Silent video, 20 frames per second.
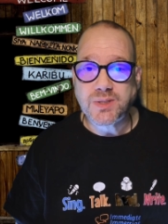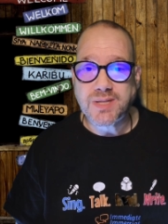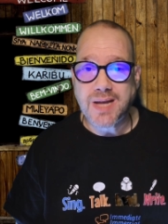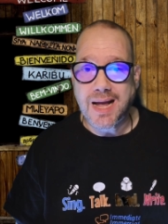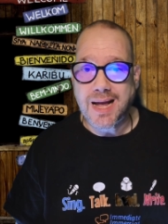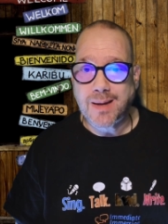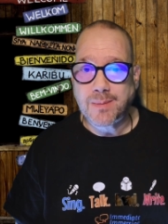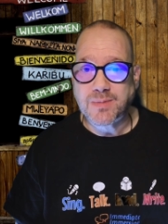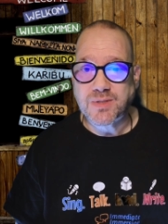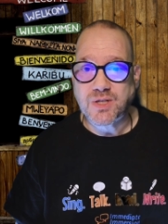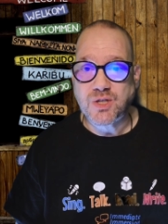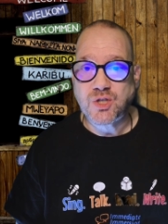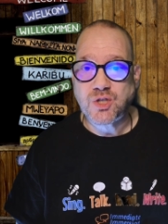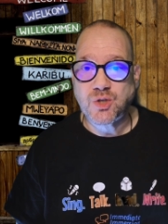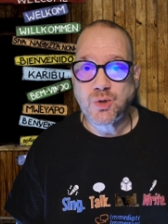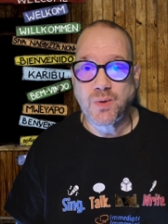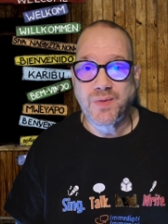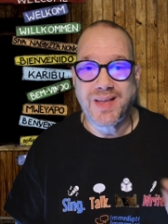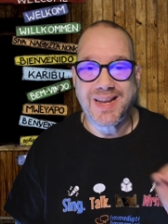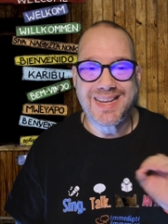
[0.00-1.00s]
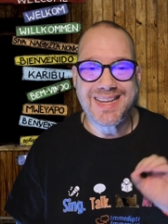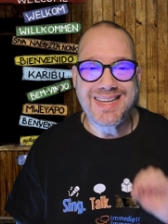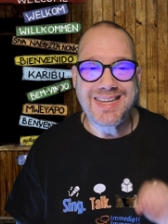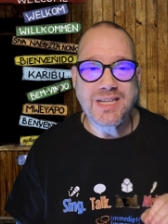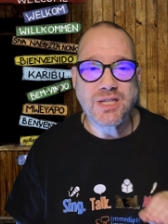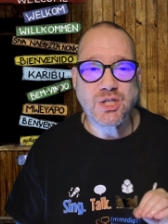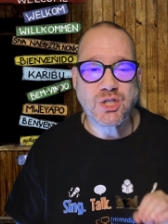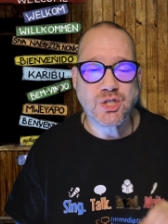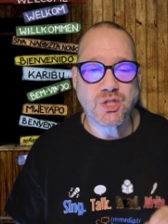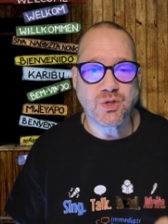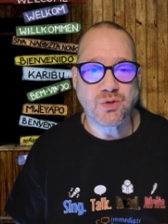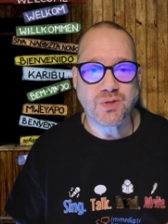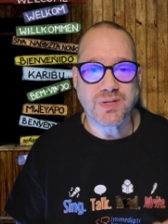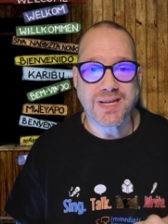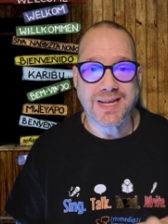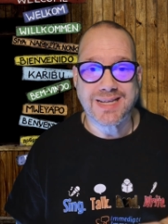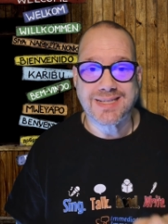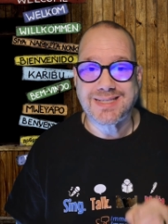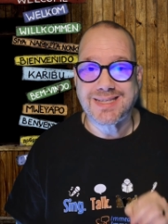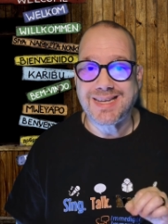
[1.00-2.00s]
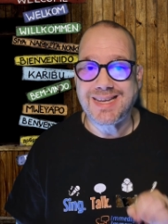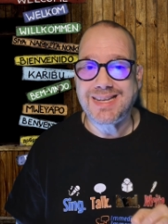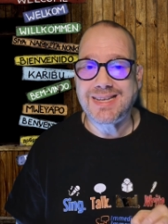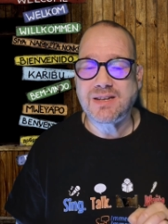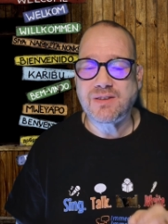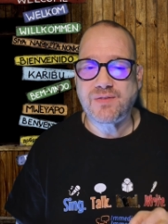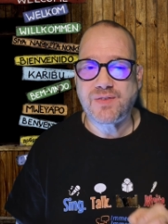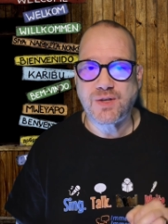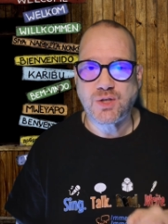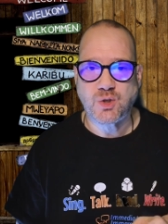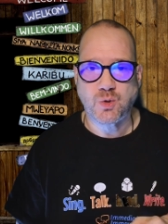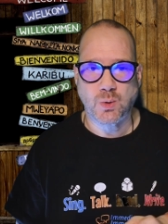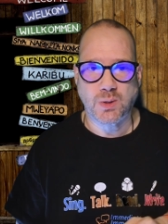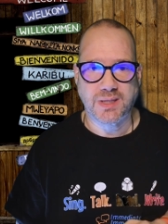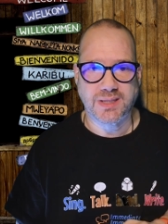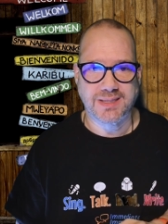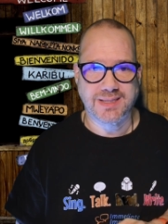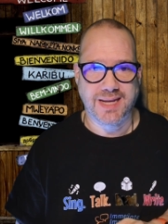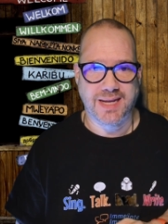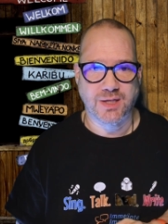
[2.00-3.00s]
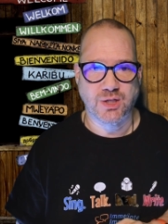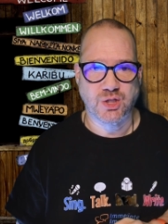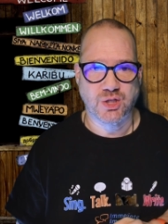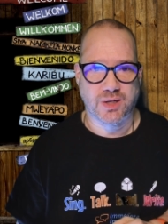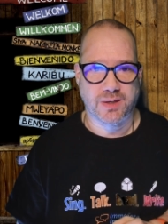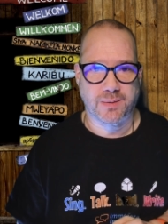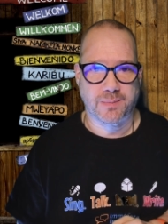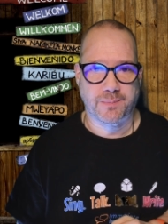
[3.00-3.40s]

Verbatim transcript: times ensure that each student gets individual attention.